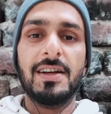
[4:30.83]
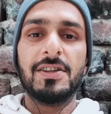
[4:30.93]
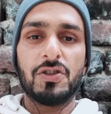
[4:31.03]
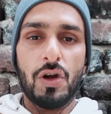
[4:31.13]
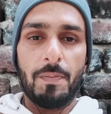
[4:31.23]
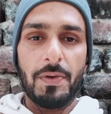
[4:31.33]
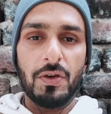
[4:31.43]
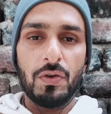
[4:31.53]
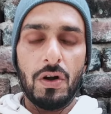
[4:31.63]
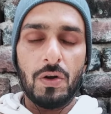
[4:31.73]
stopping
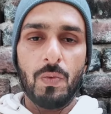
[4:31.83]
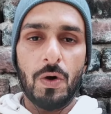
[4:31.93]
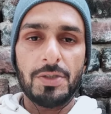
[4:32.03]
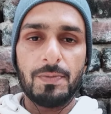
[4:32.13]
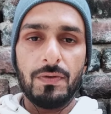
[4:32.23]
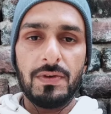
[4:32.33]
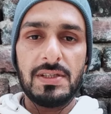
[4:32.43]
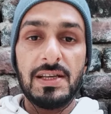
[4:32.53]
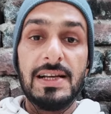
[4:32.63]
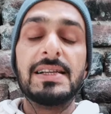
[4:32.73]
you not to watch
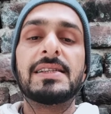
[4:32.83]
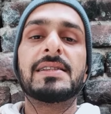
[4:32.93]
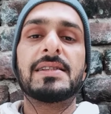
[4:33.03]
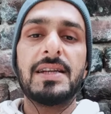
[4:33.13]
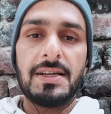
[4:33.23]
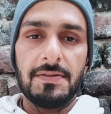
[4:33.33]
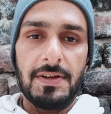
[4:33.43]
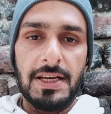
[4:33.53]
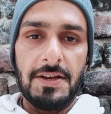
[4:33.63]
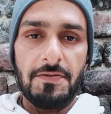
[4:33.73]
movies straight
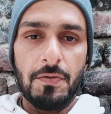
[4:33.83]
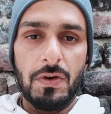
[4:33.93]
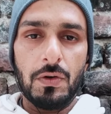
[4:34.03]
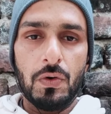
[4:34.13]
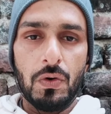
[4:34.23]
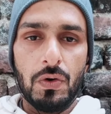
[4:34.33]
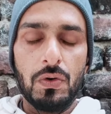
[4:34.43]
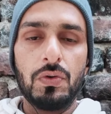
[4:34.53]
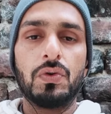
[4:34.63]
away, if you will go